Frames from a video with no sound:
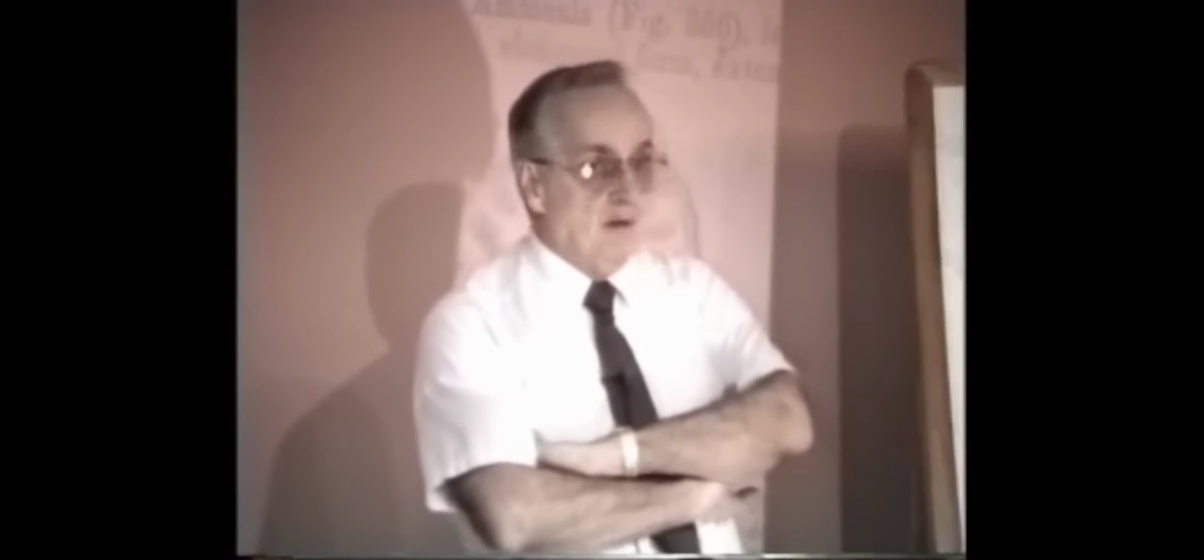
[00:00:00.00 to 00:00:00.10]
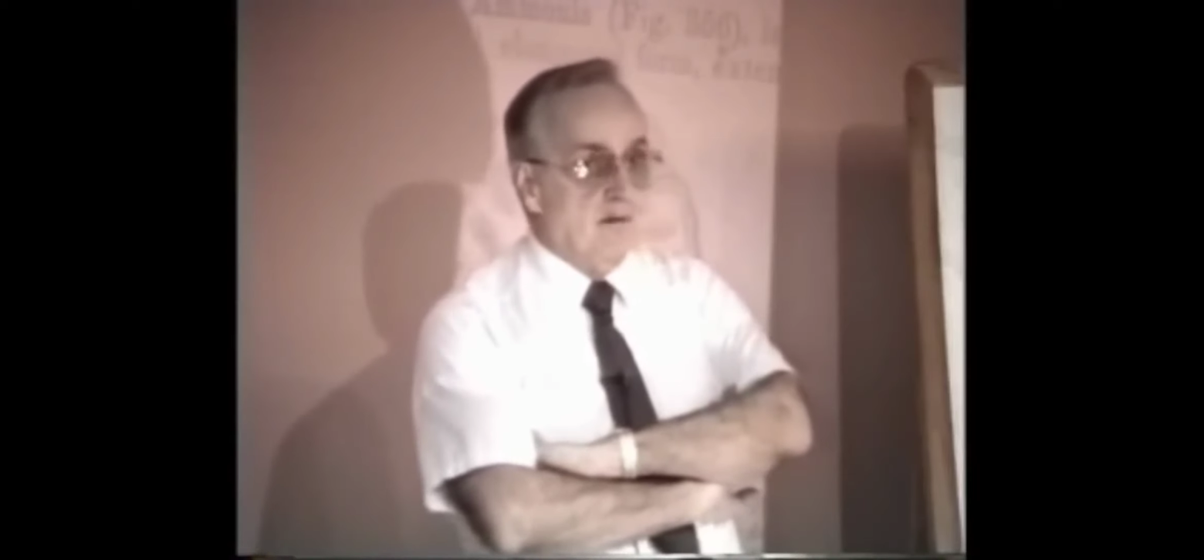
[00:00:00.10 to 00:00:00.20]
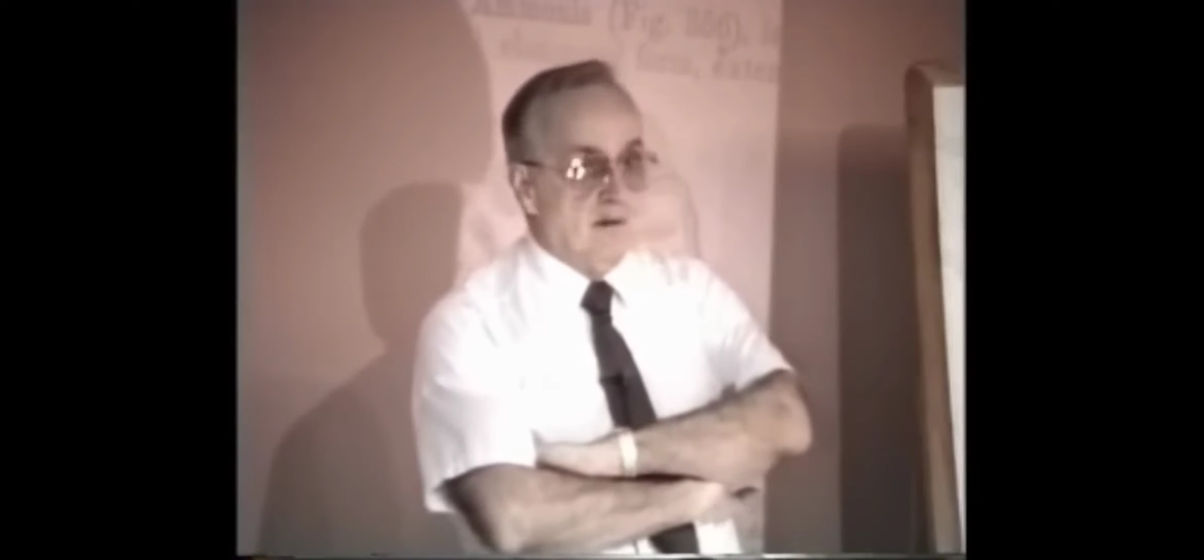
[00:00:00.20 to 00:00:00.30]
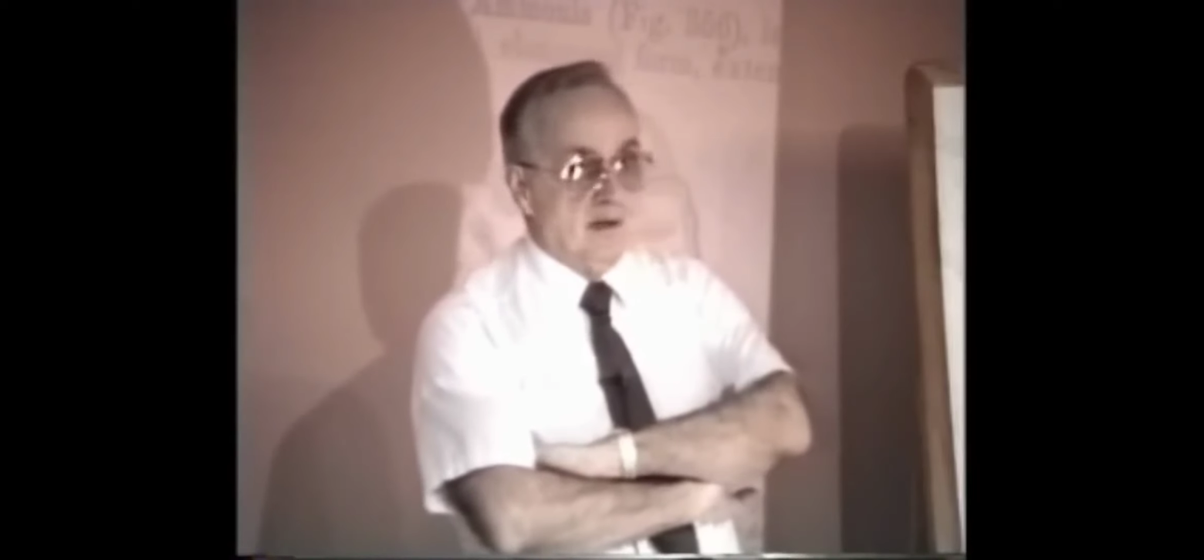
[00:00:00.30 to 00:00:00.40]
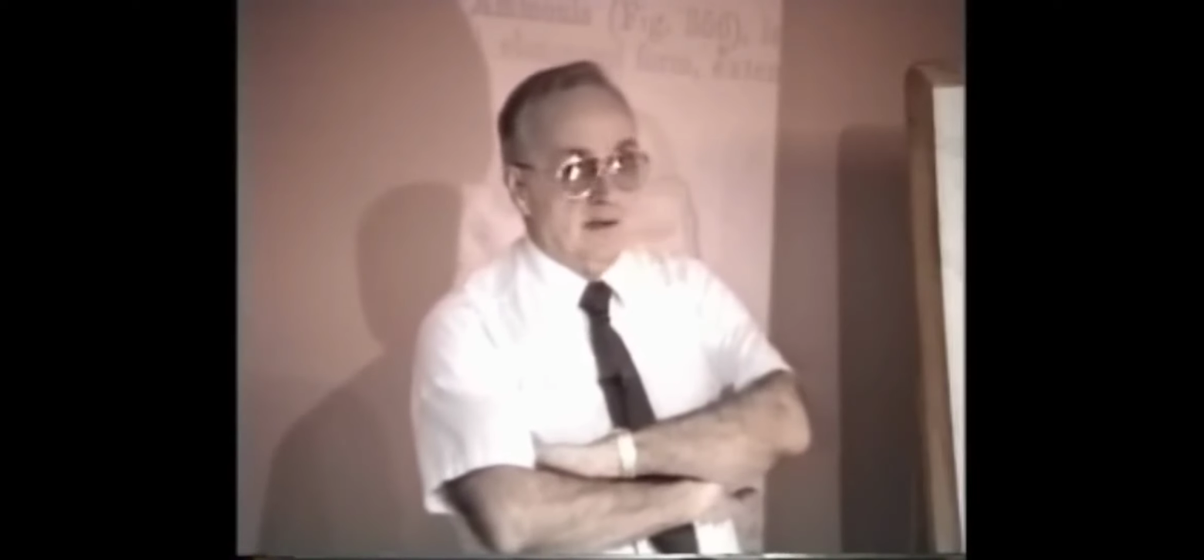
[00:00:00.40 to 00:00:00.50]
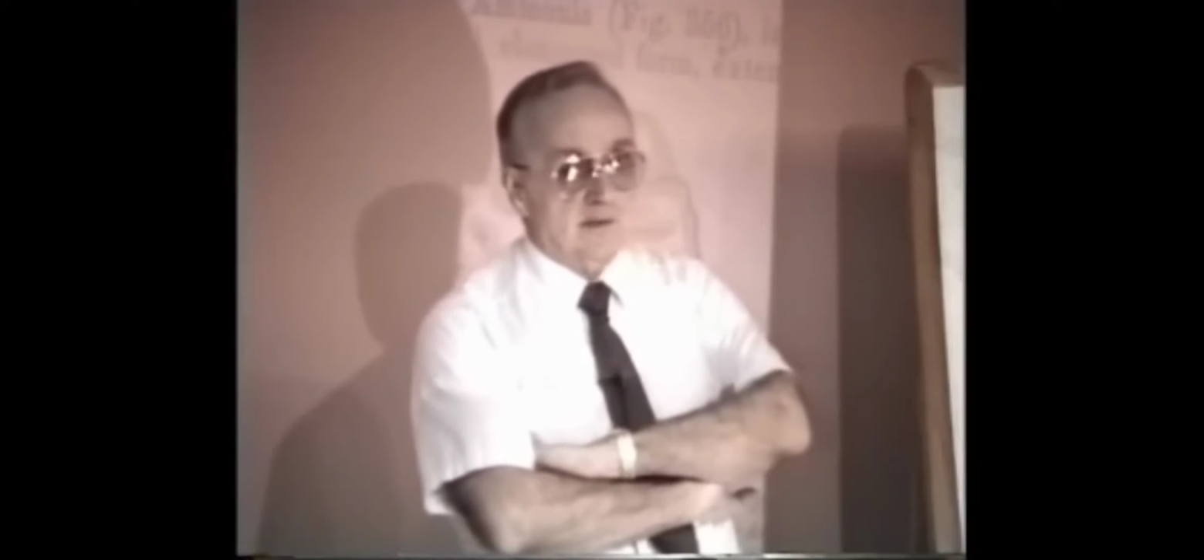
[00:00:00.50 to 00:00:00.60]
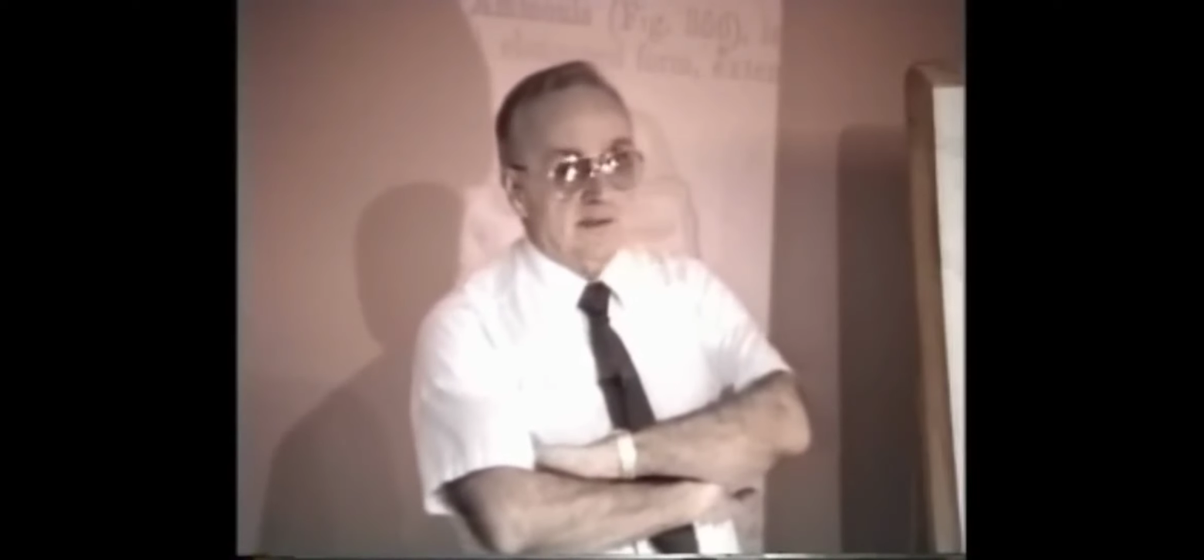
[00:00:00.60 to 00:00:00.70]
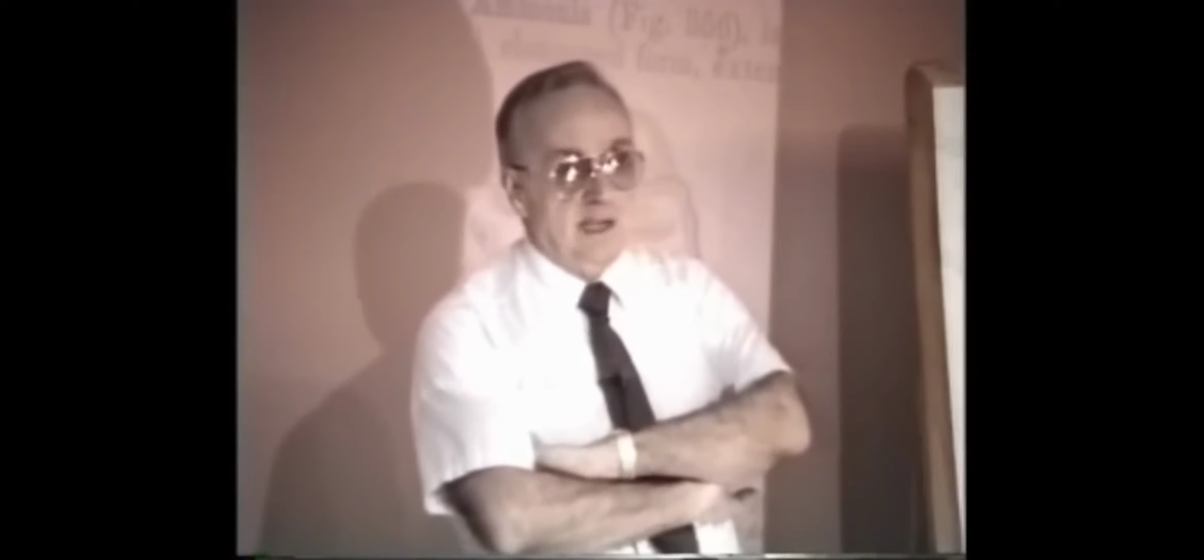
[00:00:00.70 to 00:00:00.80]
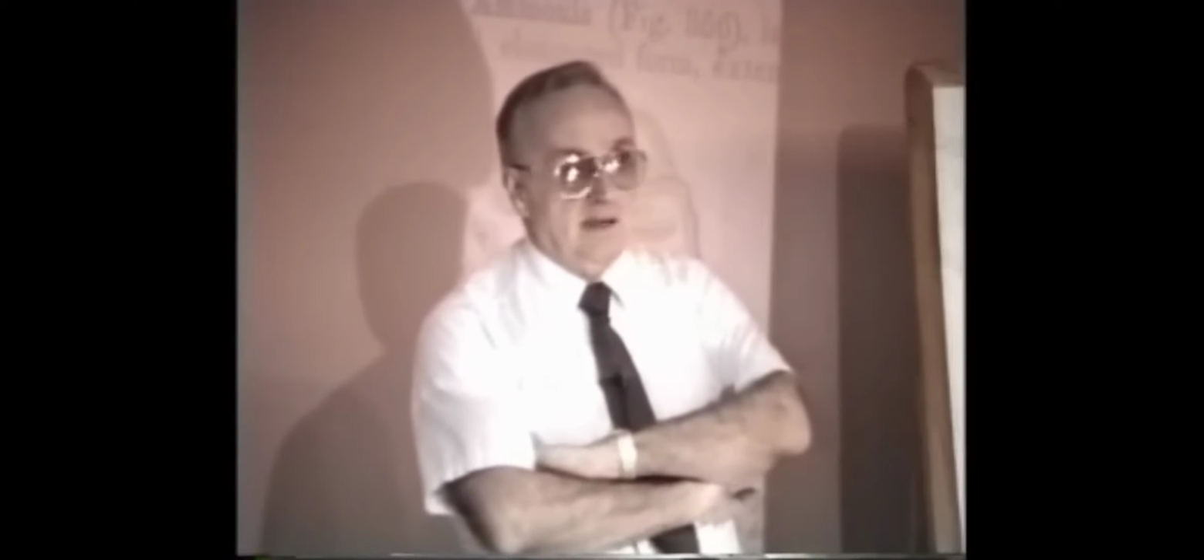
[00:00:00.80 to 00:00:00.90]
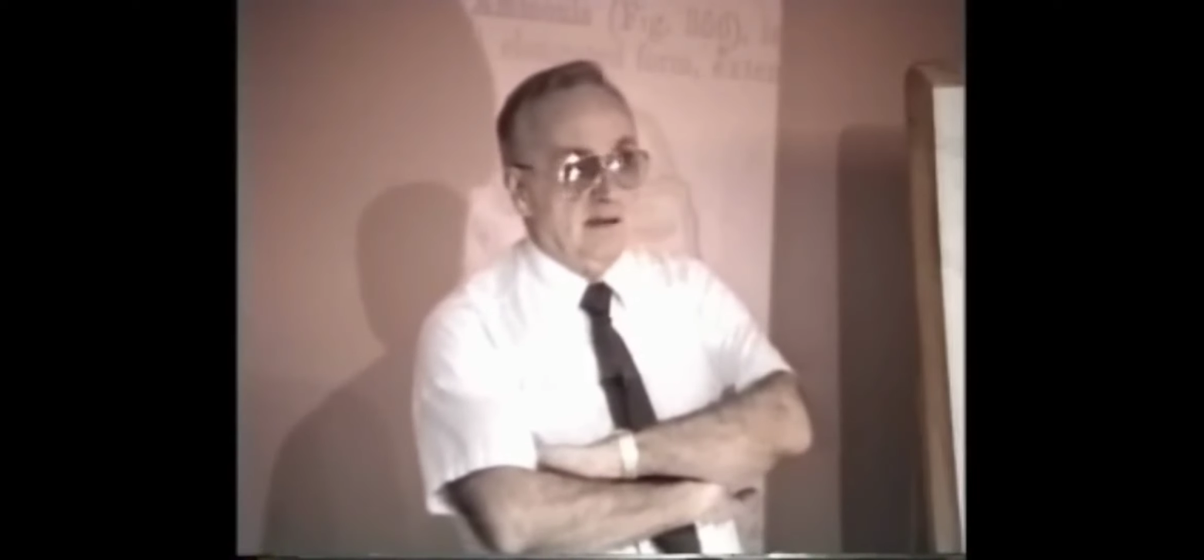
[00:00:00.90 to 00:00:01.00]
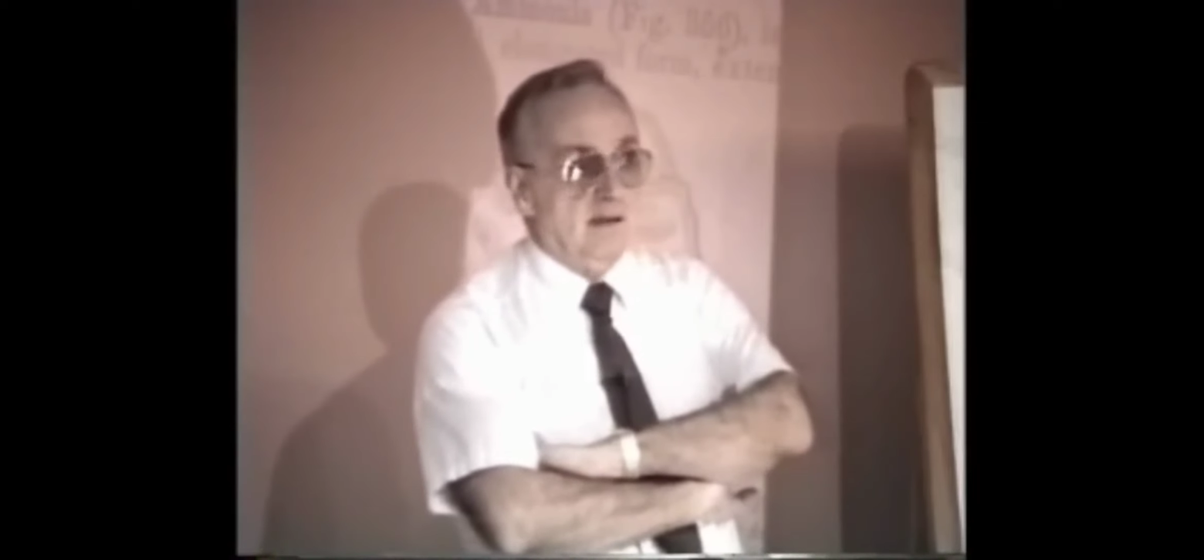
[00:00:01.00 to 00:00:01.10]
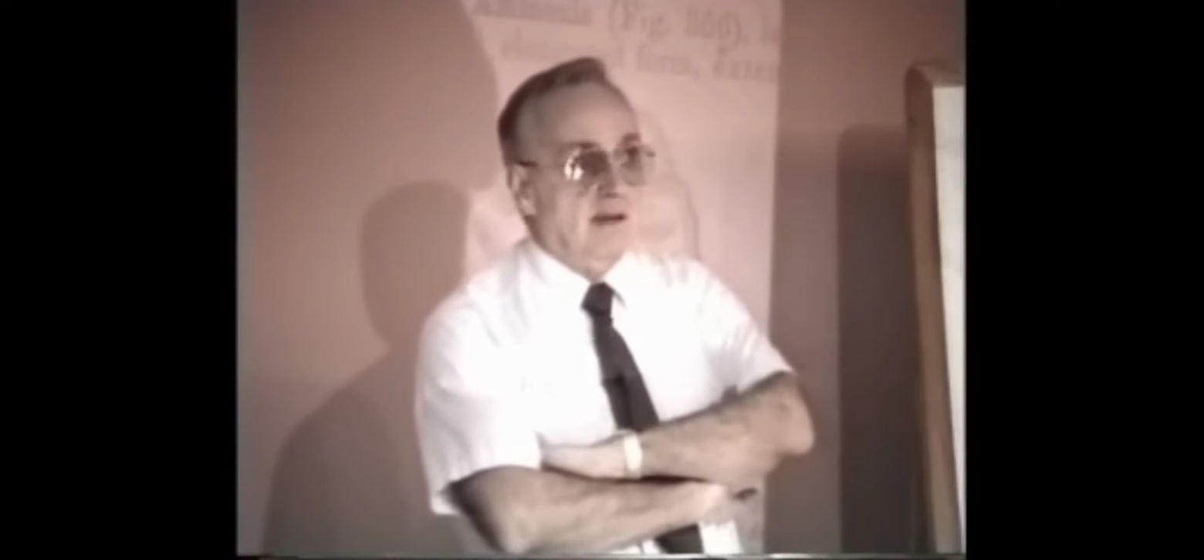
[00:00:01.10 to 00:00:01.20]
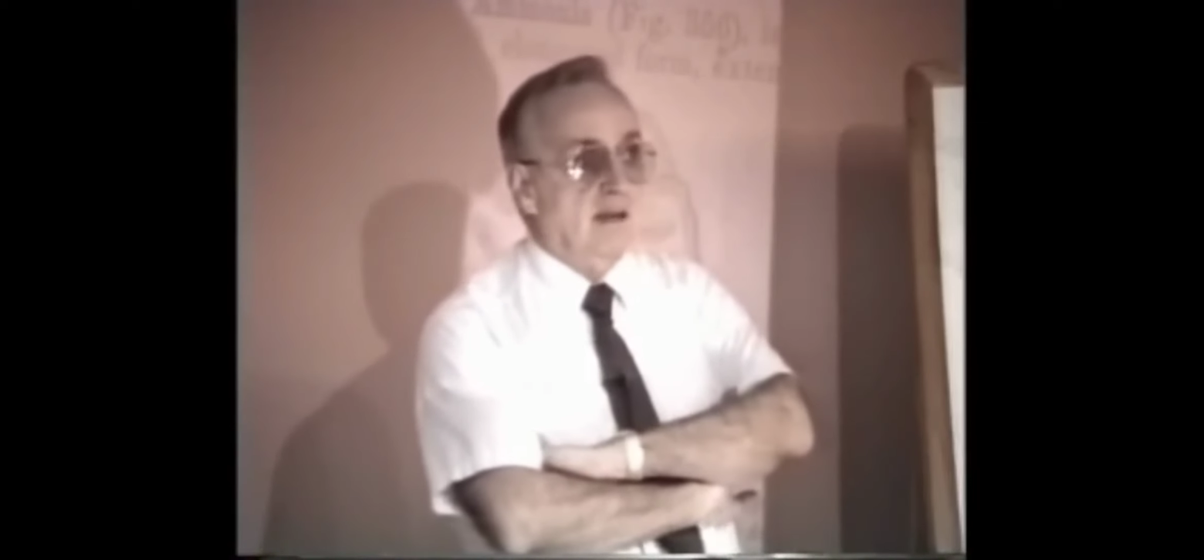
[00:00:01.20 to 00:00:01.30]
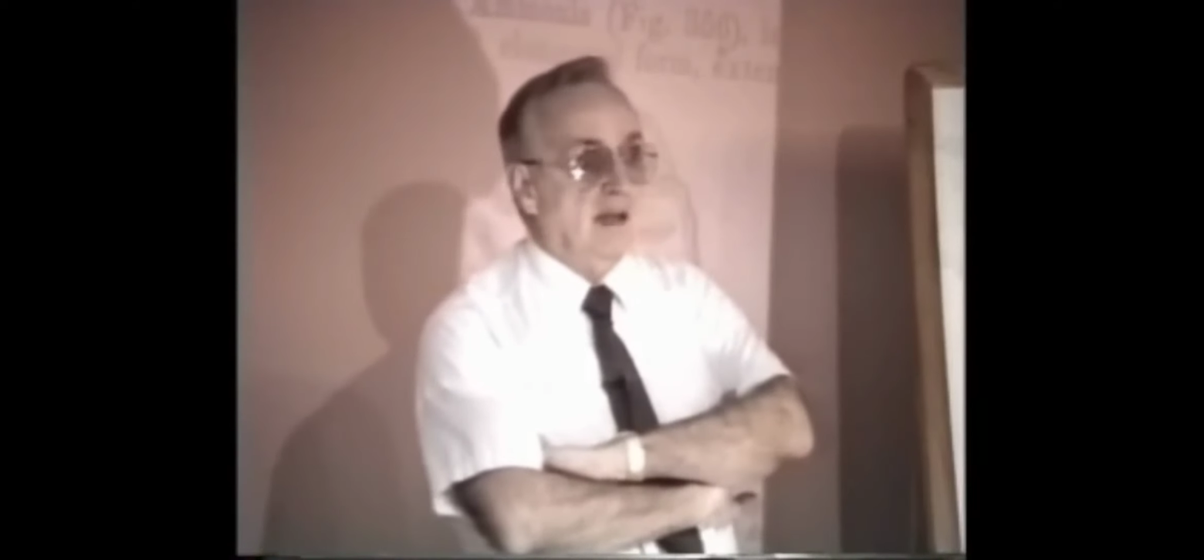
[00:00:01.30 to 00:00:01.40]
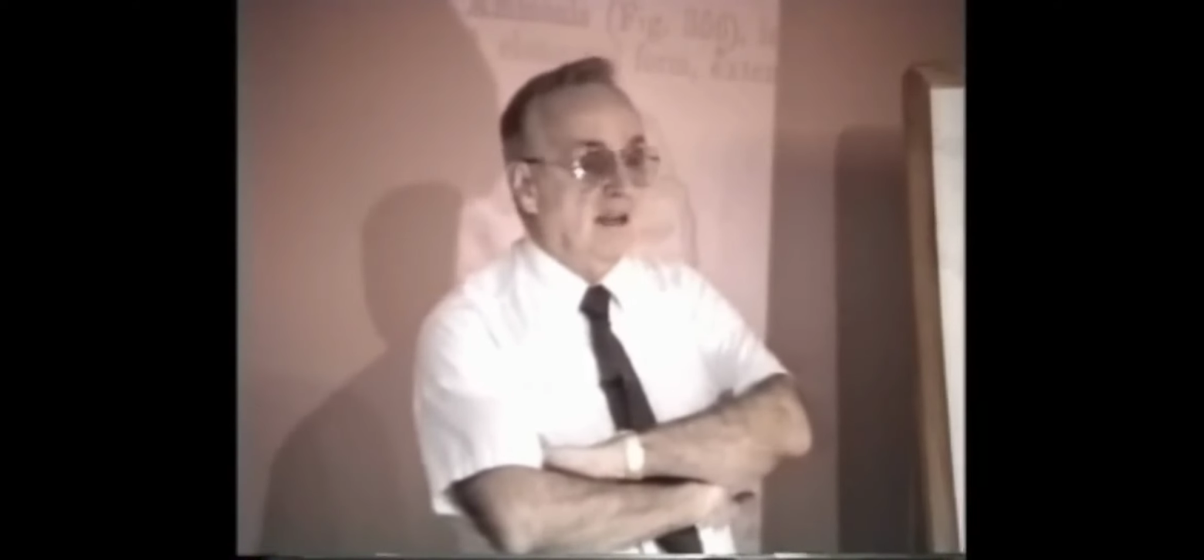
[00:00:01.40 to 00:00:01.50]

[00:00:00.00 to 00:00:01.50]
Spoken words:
when you could understand it.